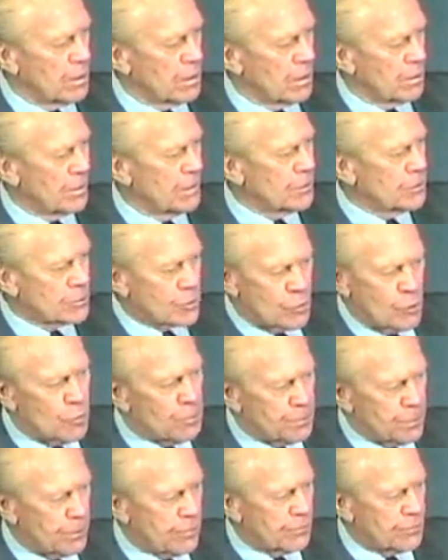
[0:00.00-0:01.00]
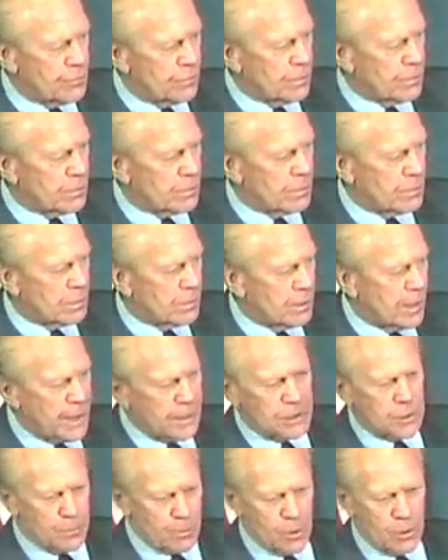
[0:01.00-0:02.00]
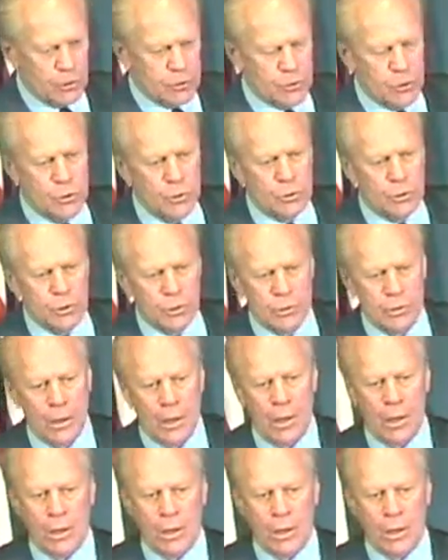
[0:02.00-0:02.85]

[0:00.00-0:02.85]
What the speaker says: this group of experts who could